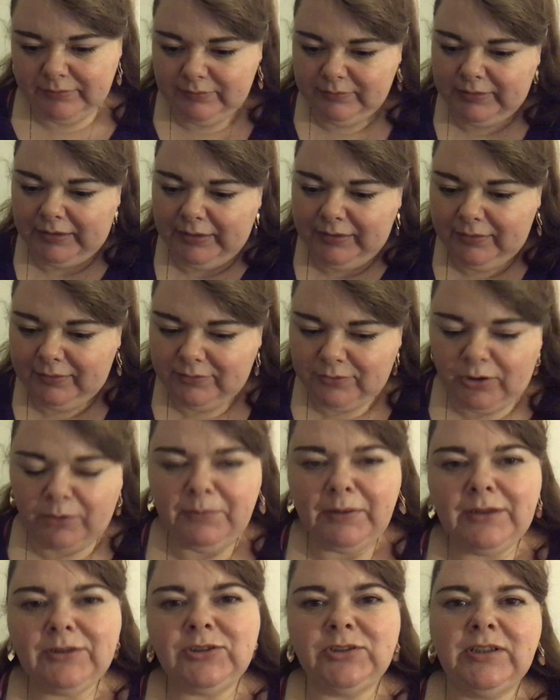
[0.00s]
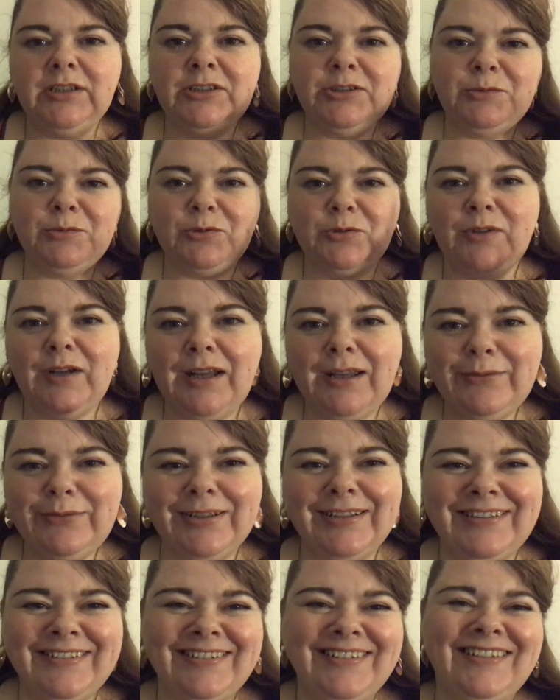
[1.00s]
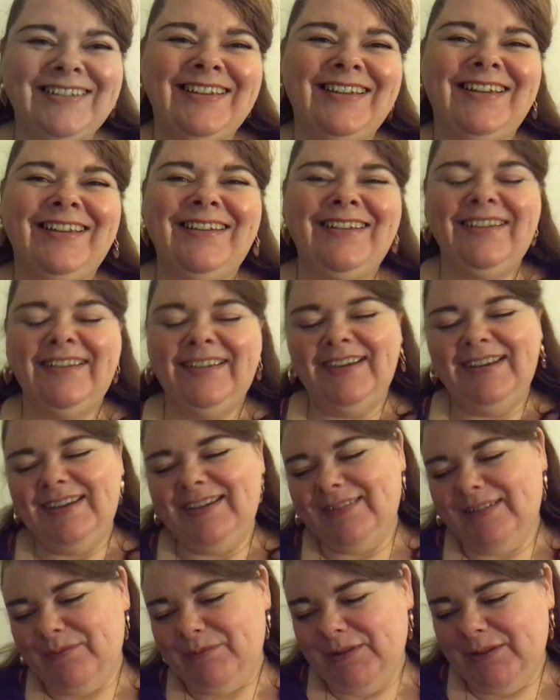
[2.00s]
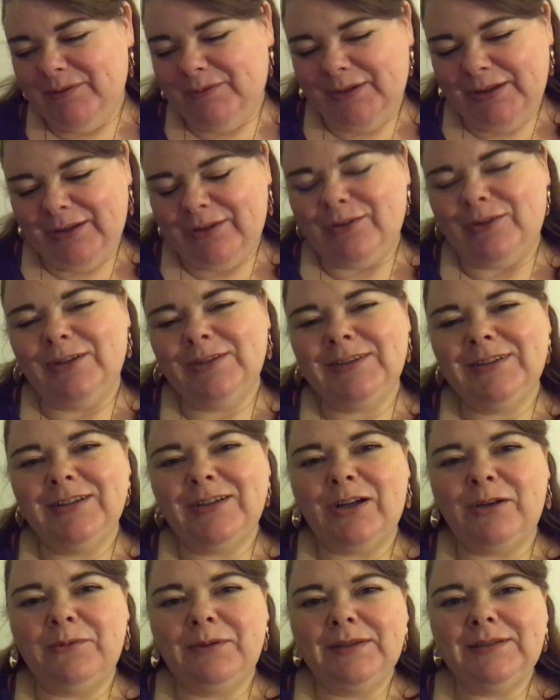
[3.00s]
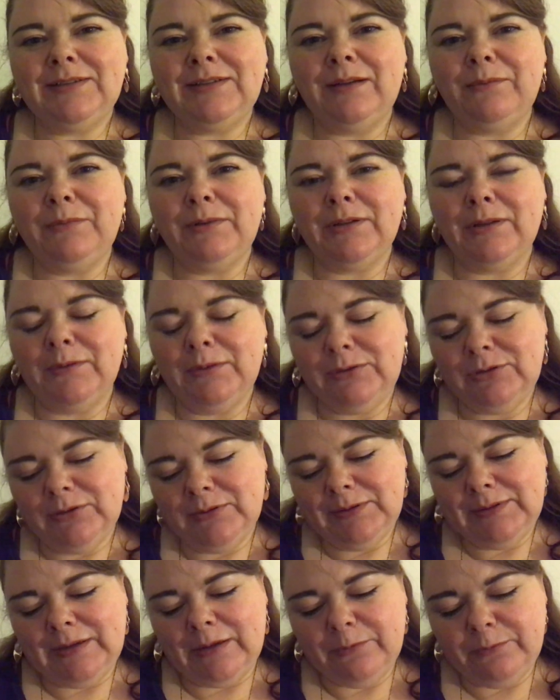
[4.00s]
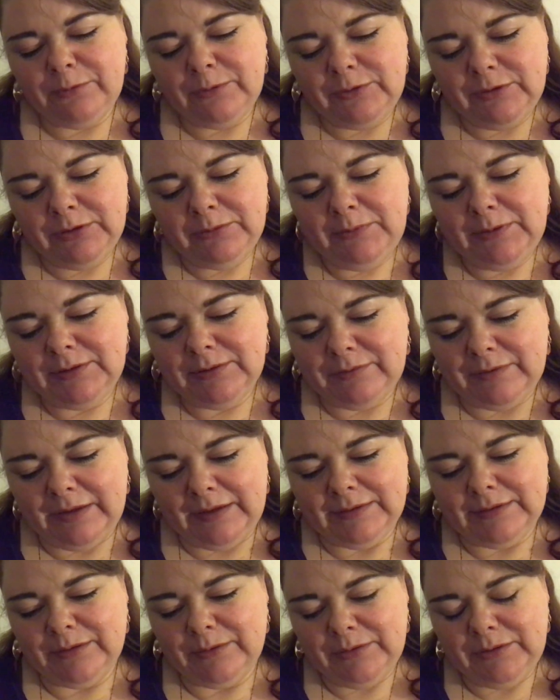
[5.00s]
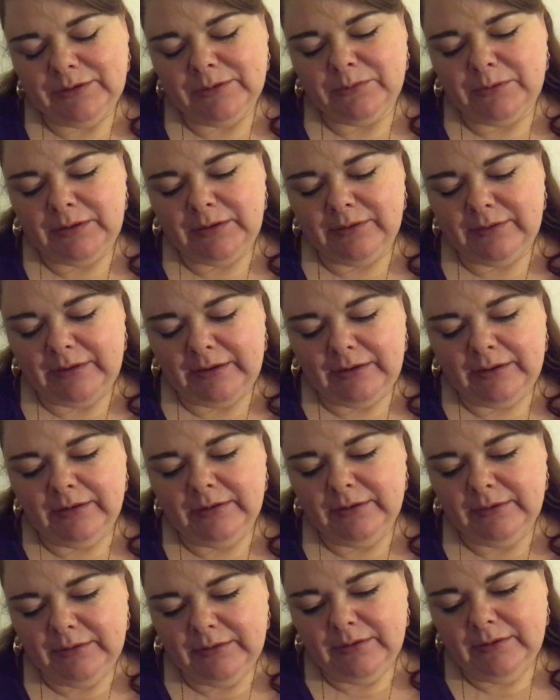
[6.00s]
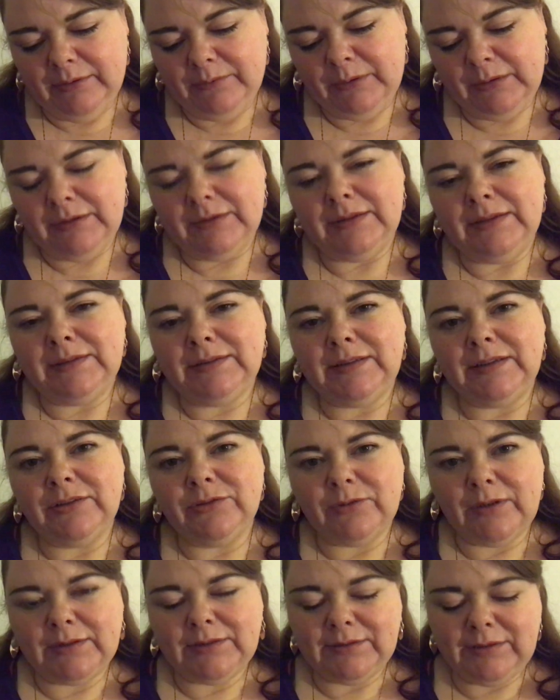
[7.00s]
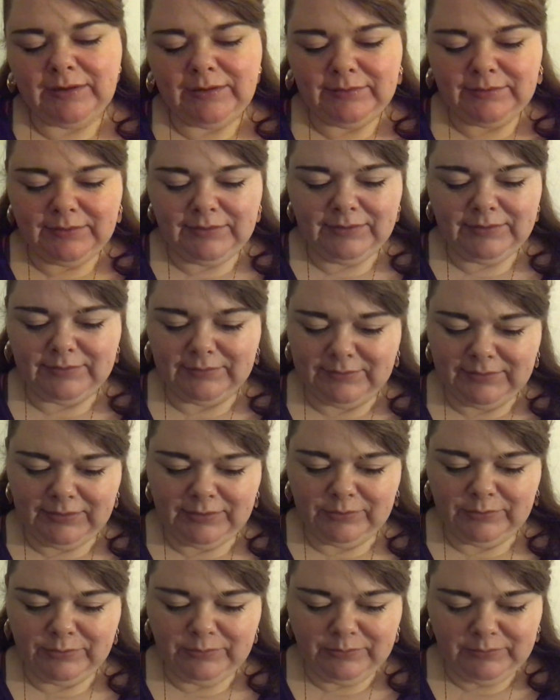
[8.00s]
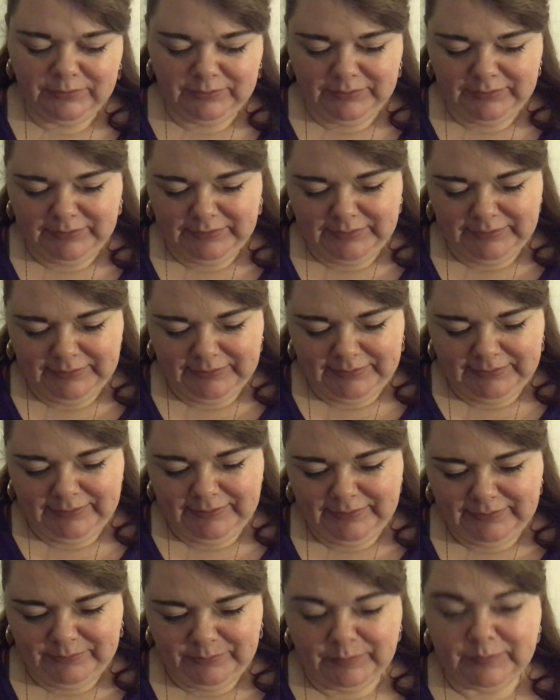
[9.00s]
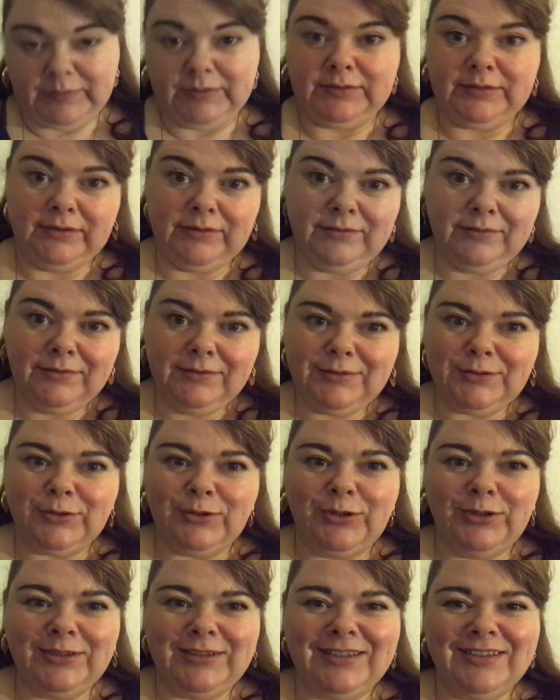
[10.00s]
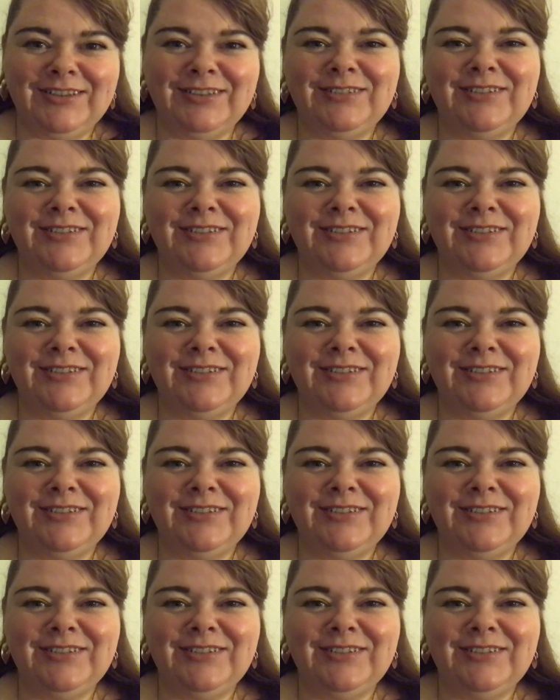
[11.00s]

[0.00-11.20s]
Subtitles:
Like, comment, share, subscribe. Let me know what your thoughts in the comments down below. It's always helpful to me to find out, what you think, whether these things resonated and, whether they didn't, or, what